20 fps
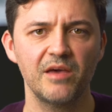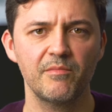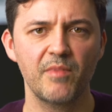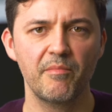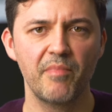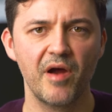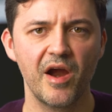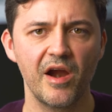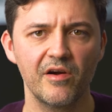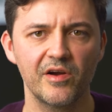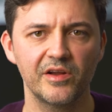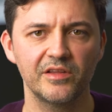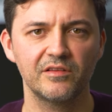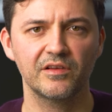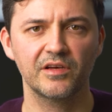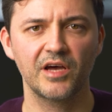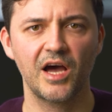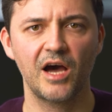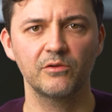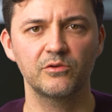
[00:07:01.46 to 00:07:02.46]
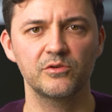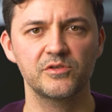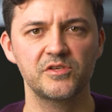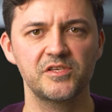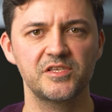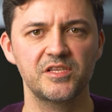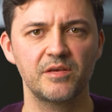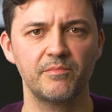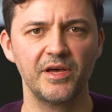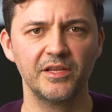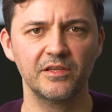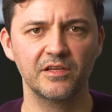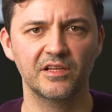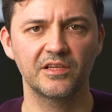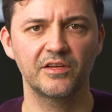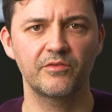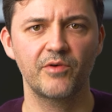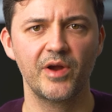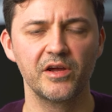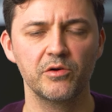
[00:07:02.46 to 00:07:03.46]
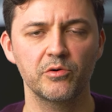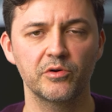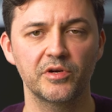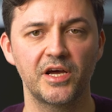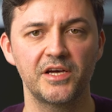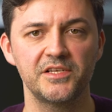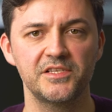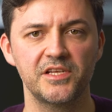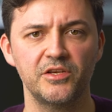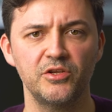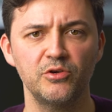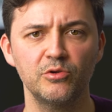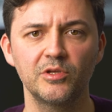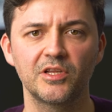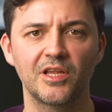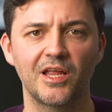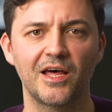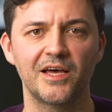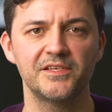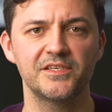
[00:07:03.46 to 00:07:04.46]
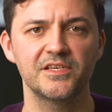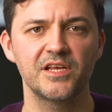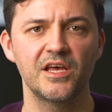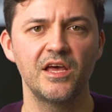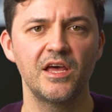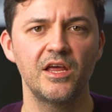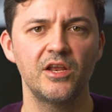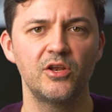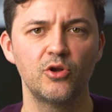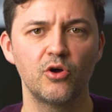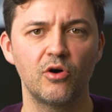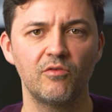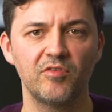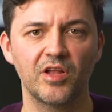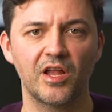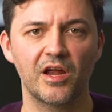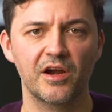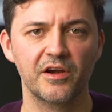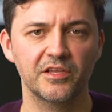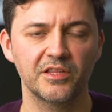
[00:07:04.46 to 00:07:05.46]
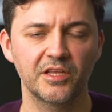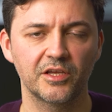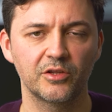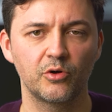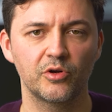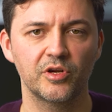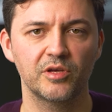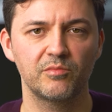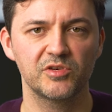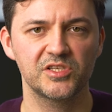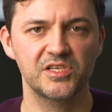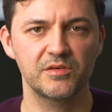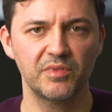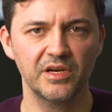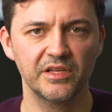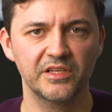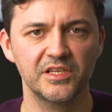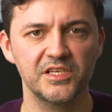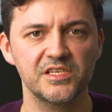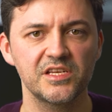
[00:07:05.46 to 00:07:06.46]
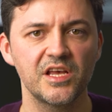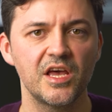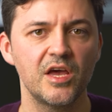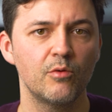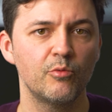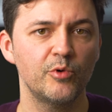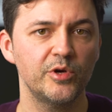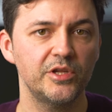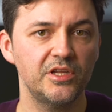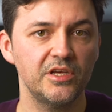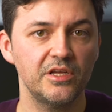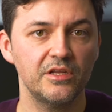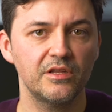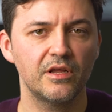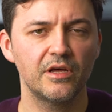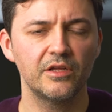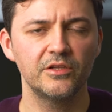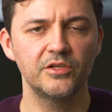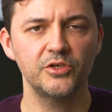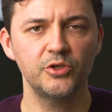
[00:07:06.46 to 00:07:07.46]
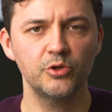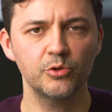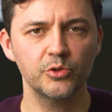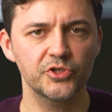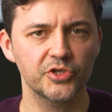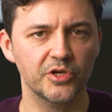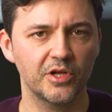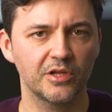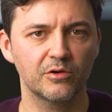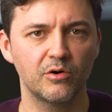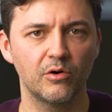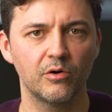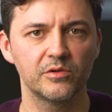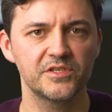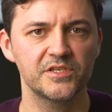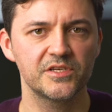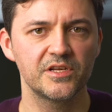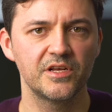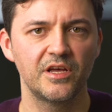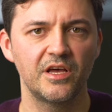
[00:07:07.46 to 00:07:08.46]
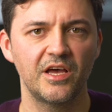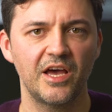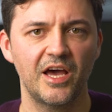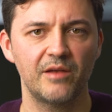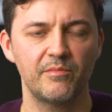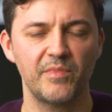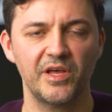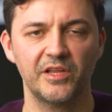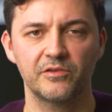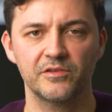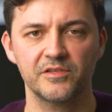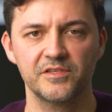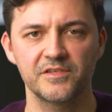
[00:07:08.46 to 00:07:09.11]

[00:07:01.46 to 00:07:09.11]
apparent how to systematically recognize and utilize novel architectonic possibilities within our usual codes and methods.